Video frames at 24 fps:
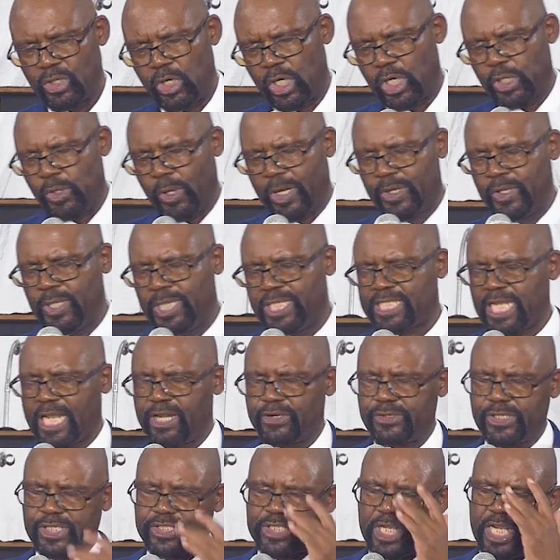Lord he
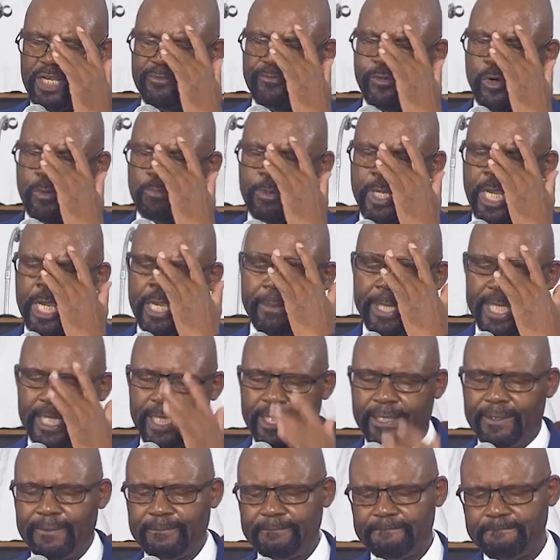shall return from camp
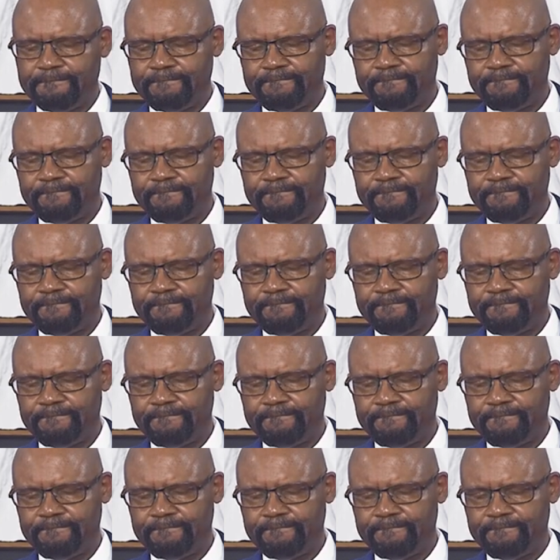meeting